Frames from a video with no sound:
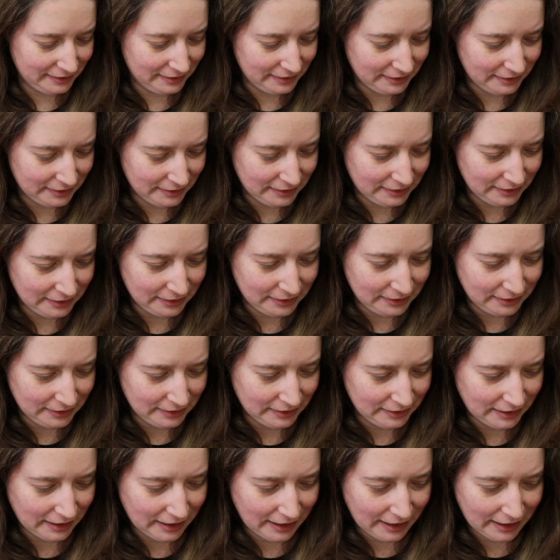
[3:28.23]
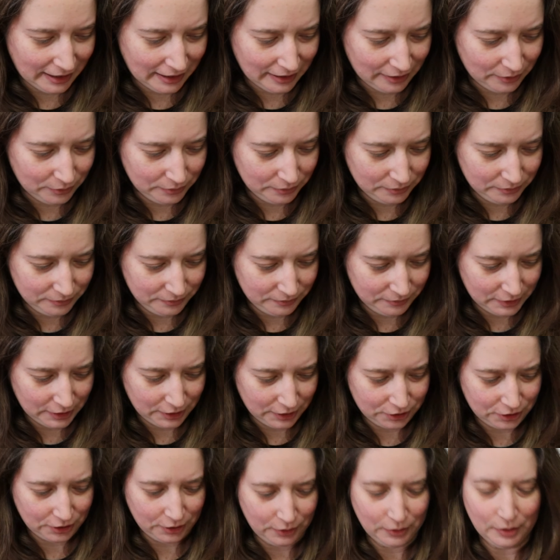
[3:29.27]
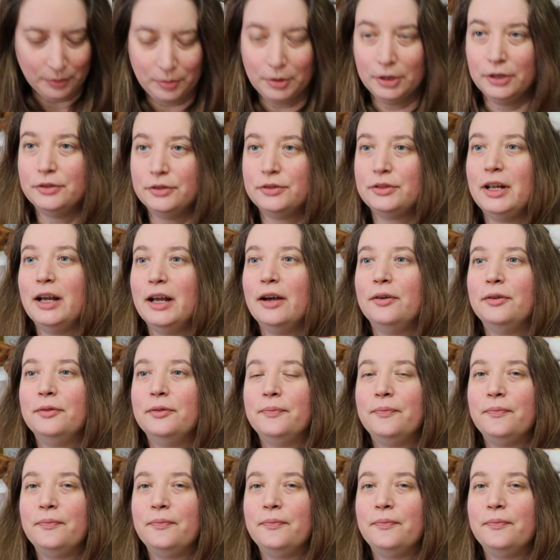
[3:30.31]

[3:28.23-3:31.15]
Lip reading: Ow. I'll show you up close now.